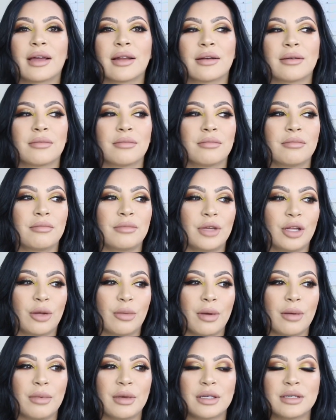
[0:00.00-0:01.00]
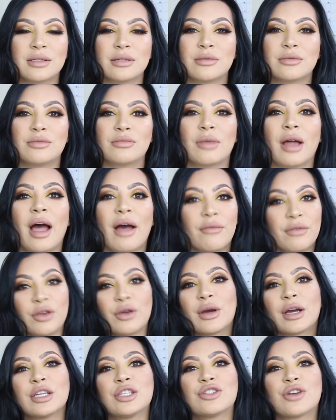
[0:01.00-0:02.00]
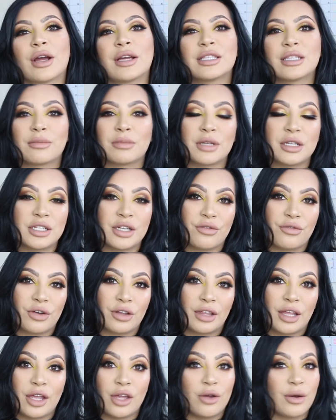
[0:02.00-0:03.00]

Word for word: and you know, maybe have you guys try something different that